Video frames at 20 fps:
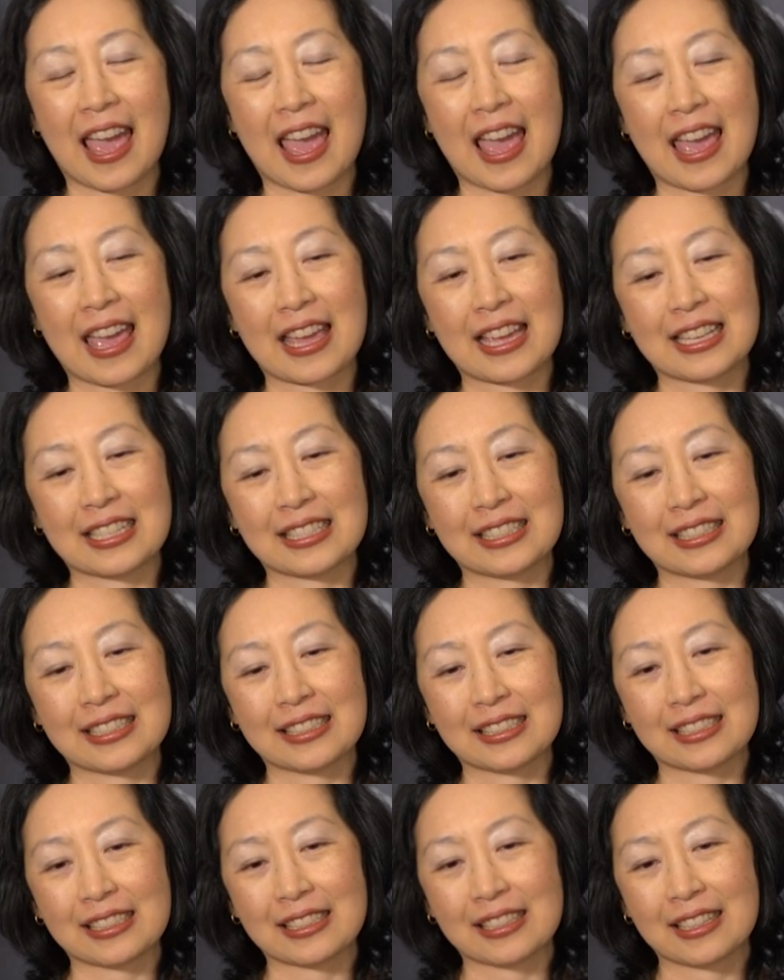
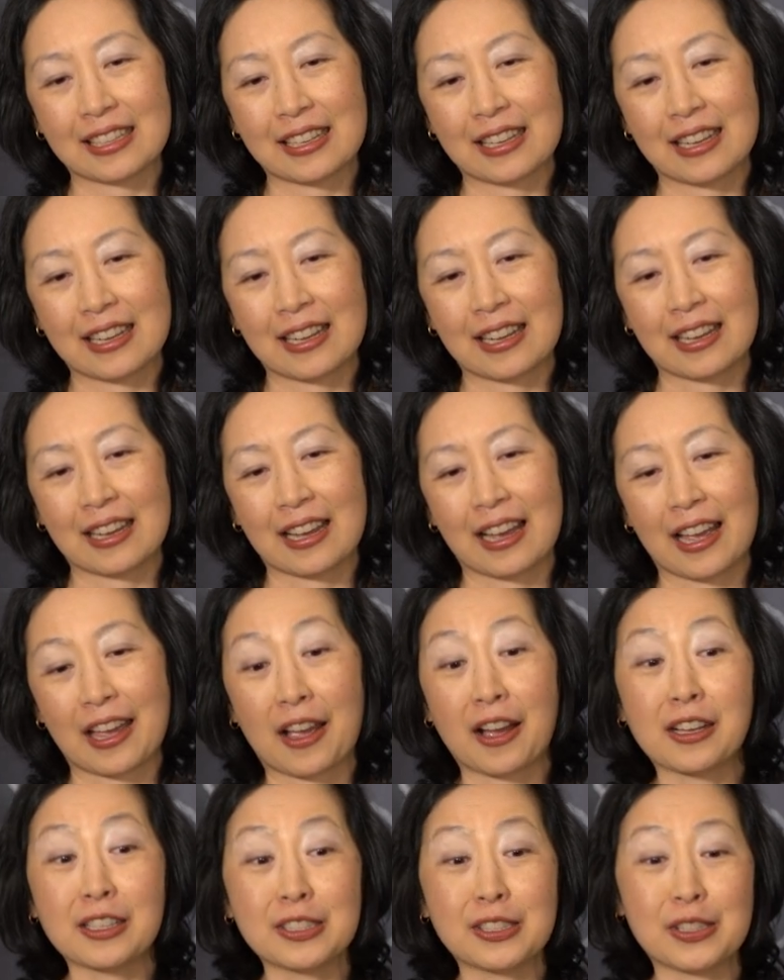And I
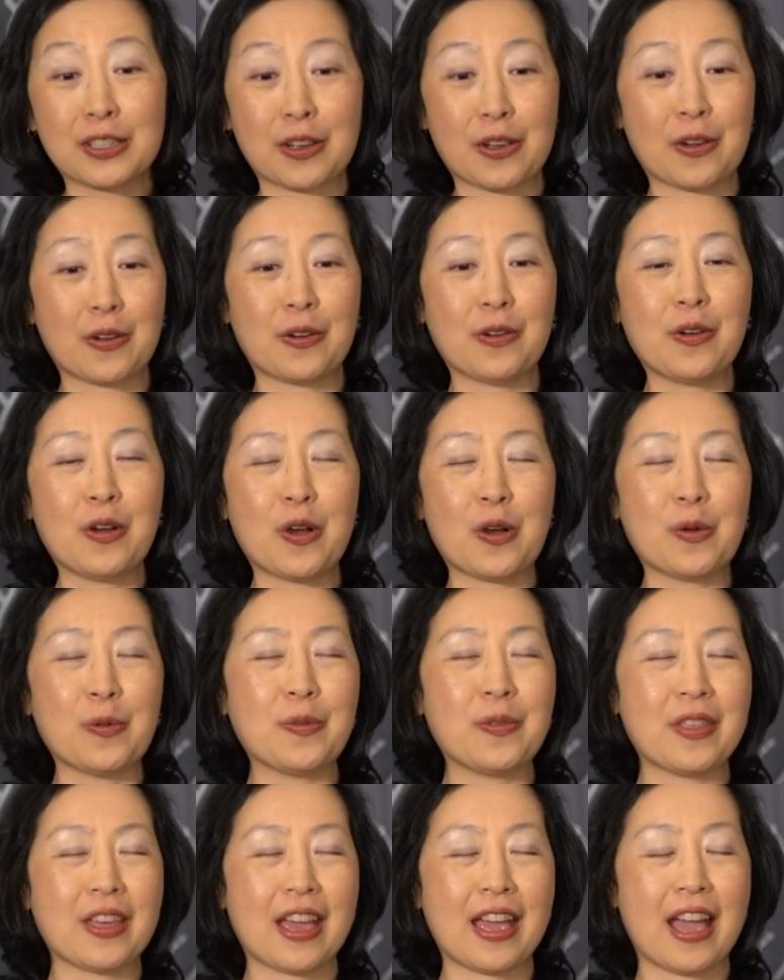also
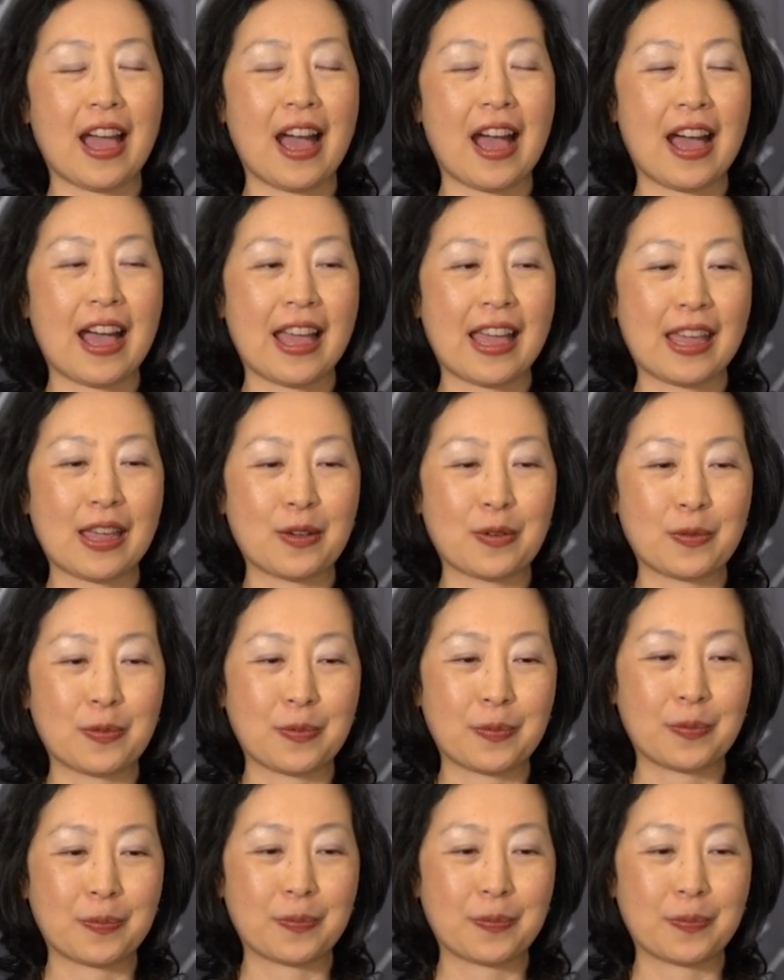hope that I